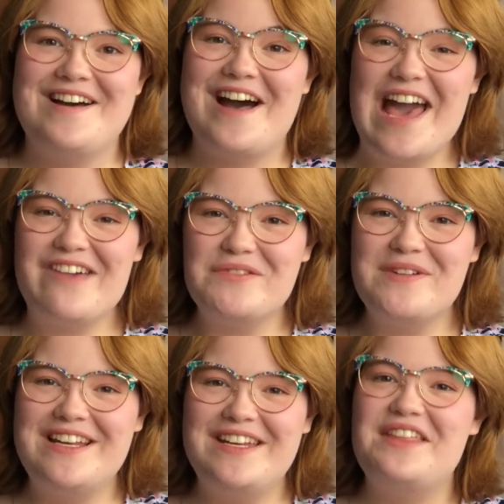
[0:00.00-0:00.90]
Hi
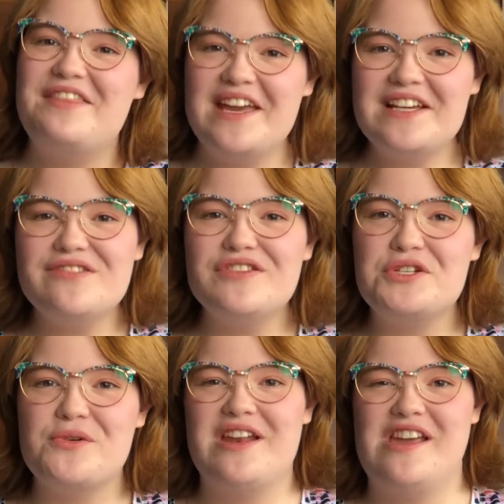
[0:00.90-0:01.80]
everyone, thanks for
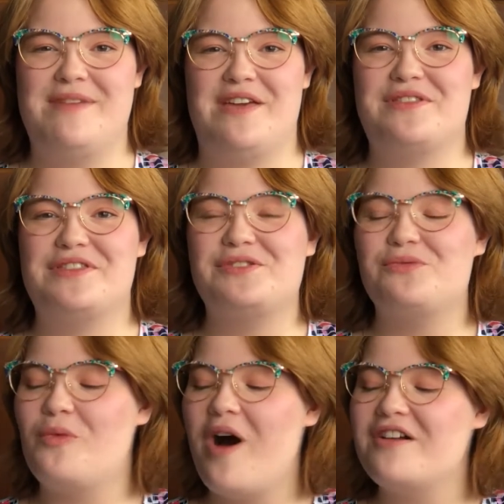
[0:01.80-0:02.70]
joining me with this
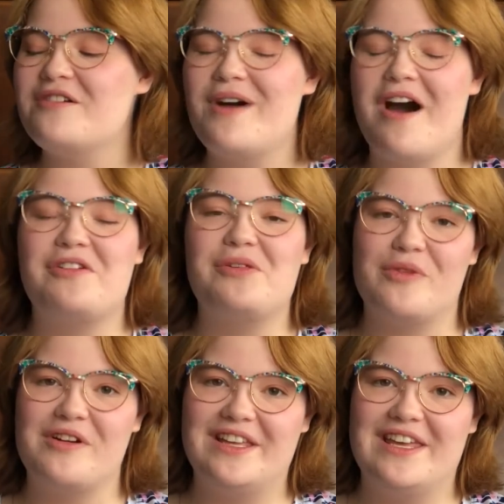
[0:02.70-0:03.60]
water bottle
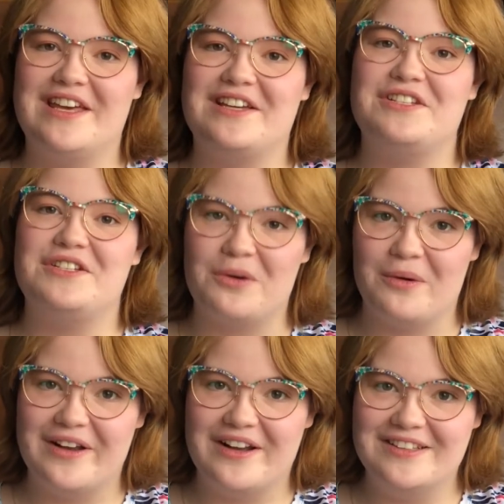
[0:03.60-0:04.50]
whirligig
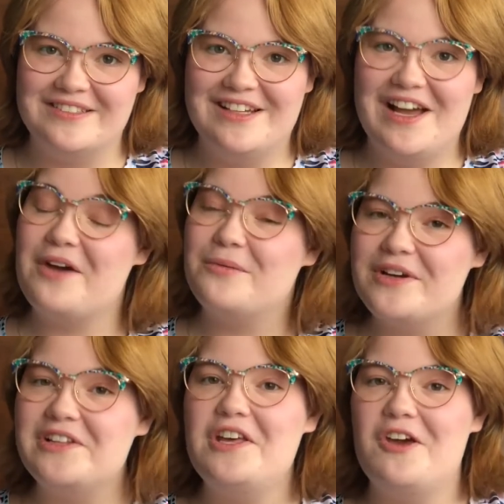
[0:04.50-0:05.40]
tutorial. I
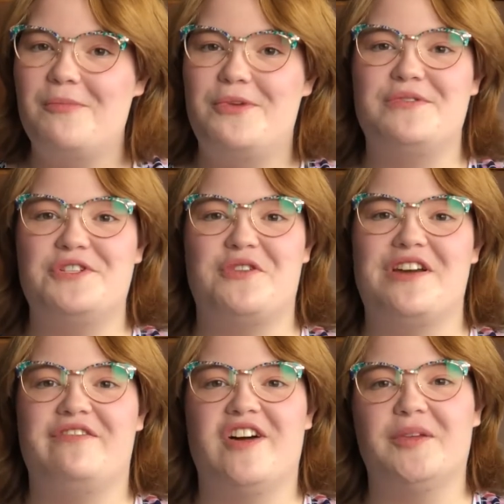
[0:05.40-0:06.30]
really hope you
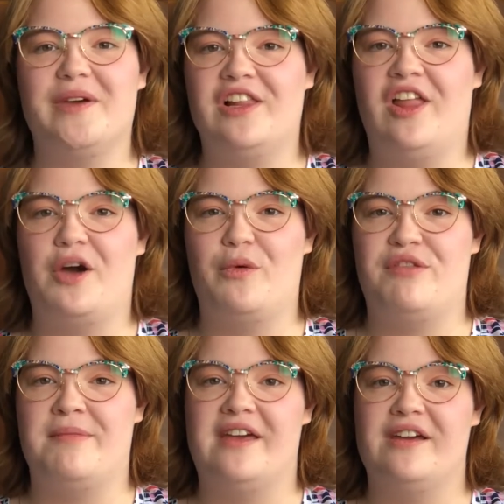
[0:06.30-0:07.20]
enjoyed following along
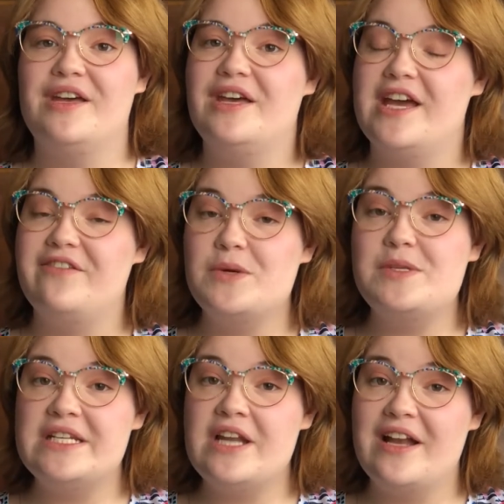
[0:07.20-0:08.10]
with me. If you
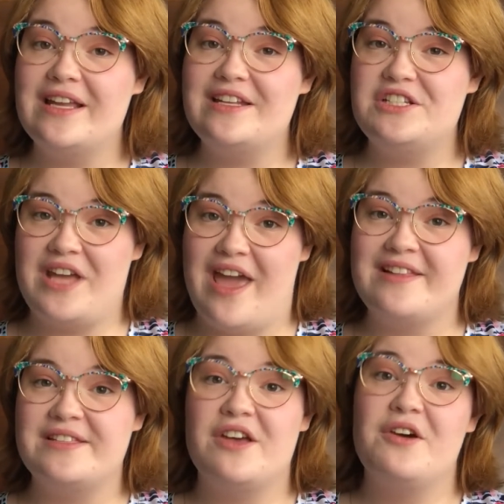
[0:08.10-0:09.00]
did not get a
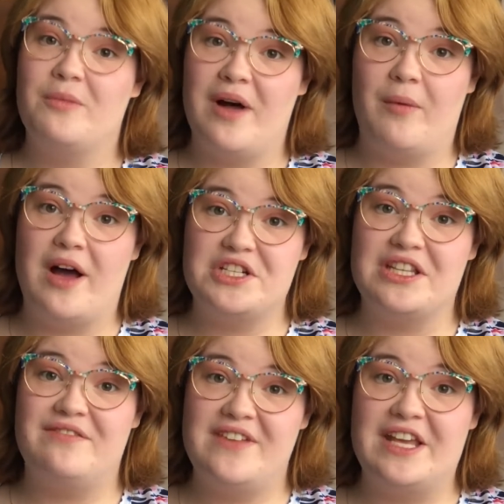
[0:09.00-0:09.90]
chance while
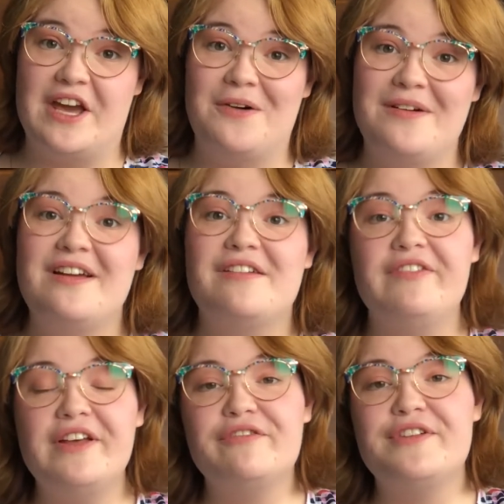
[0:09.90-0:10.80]
watching the video,
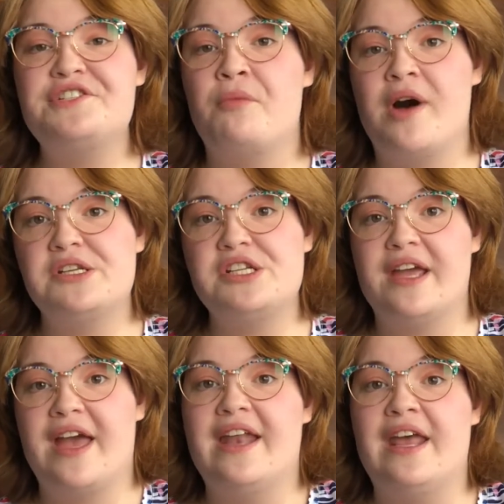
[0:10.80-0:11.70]
feel free to watch it
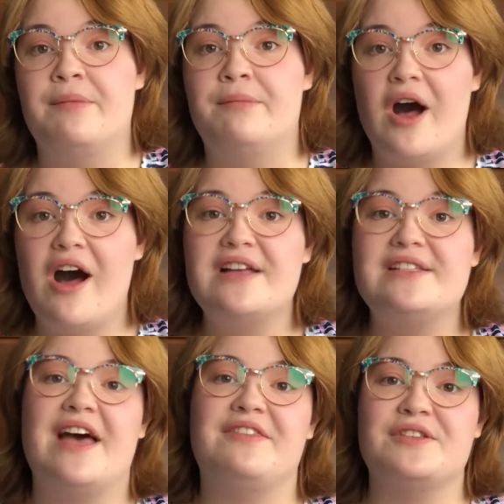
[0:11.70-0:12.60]
again and
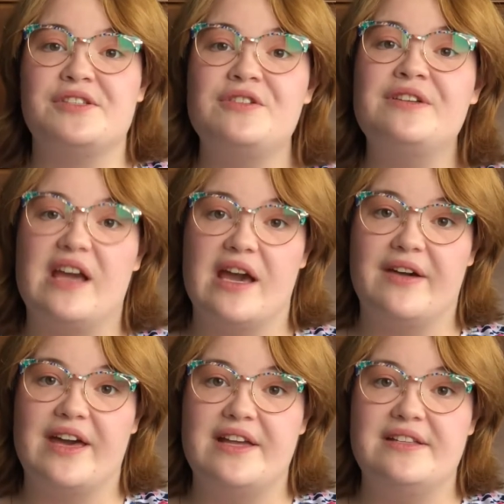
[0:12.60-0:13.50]
pause at the certain
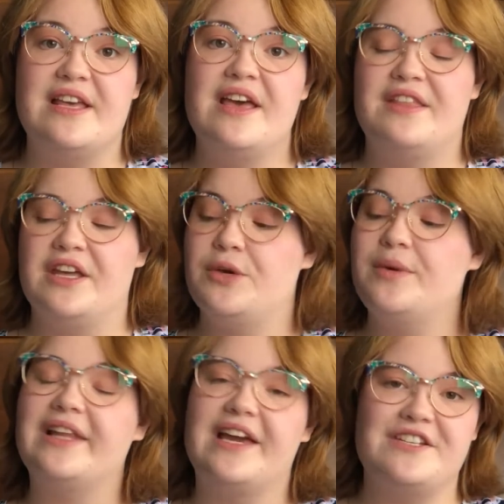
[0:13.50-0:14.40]
areas that you
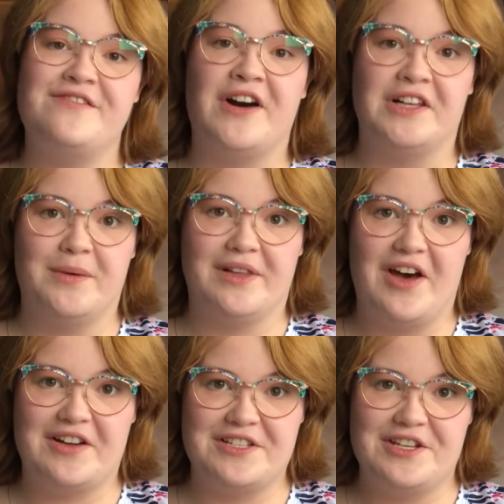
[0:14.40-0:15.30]
would like to follow
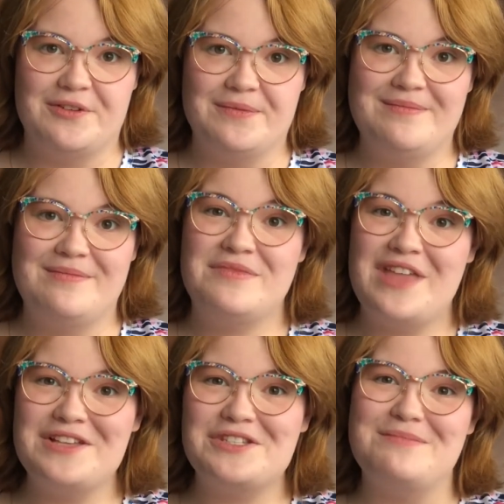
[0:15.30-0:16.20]
along to.
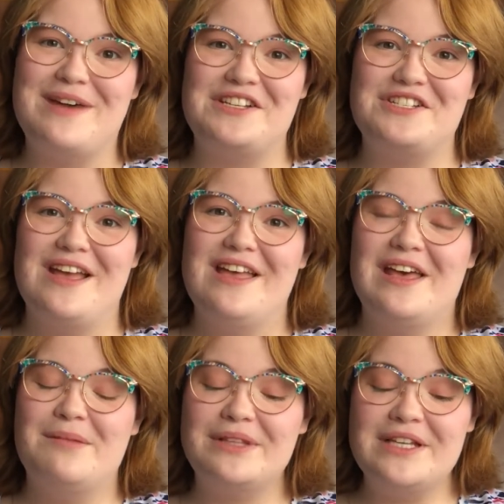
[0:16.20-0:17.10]
Thanks so much,
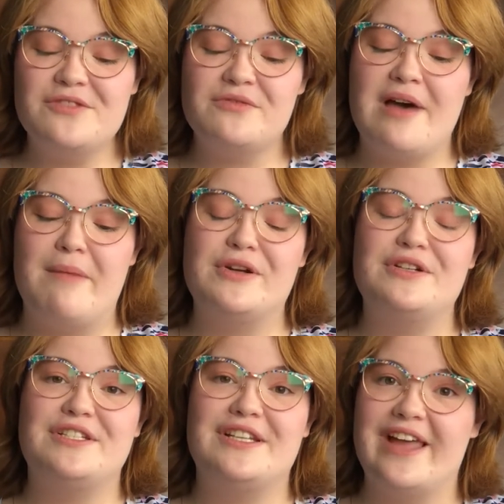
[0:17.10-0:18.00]
and please
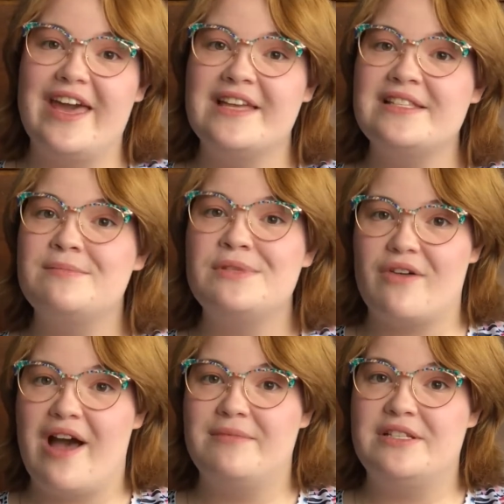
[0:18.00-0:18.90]
remember to like and
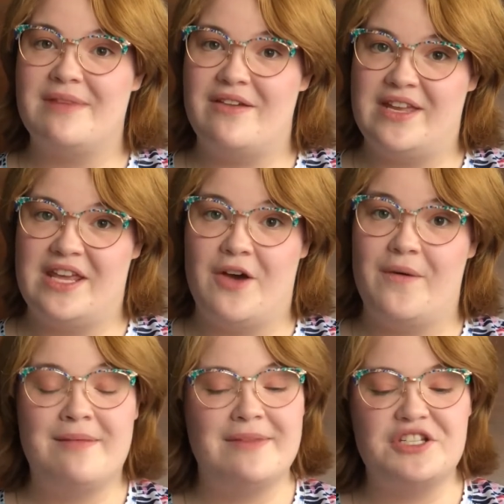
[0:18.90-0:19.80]
subscribe to my
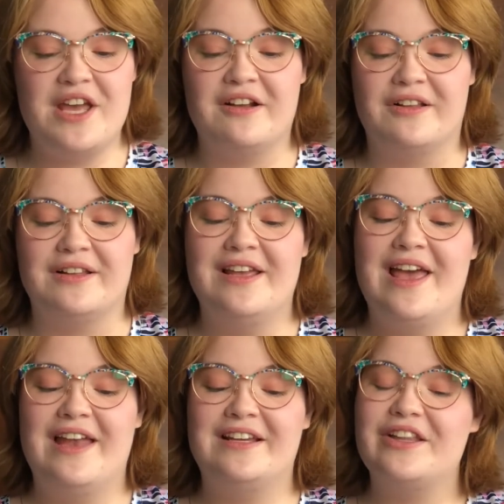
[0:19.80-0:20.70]
video and my channel,
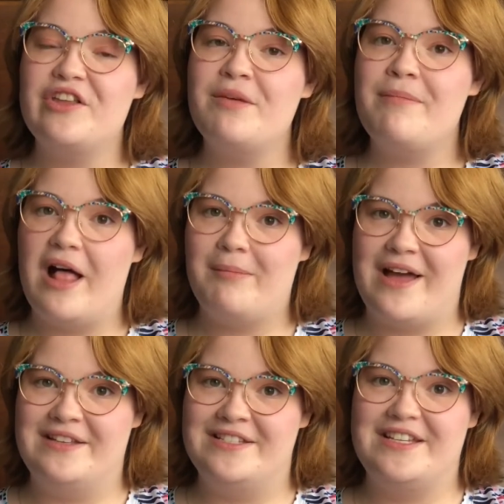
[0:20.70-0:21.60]
and click the bell
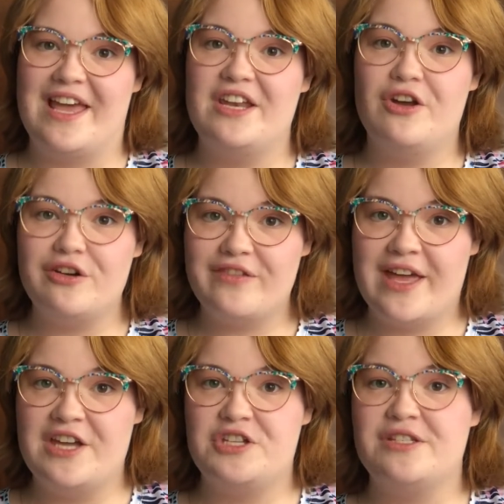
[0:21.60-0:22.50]
button to get
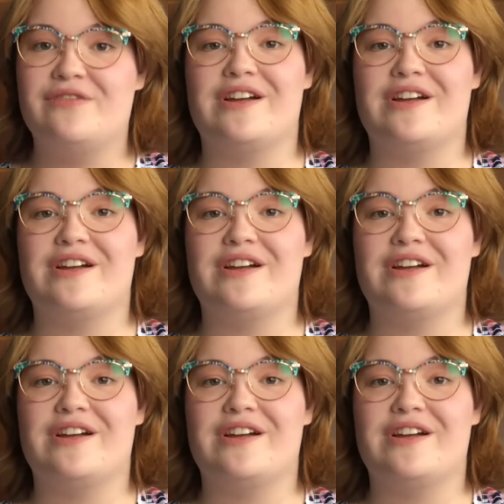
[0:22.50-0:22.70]
notifications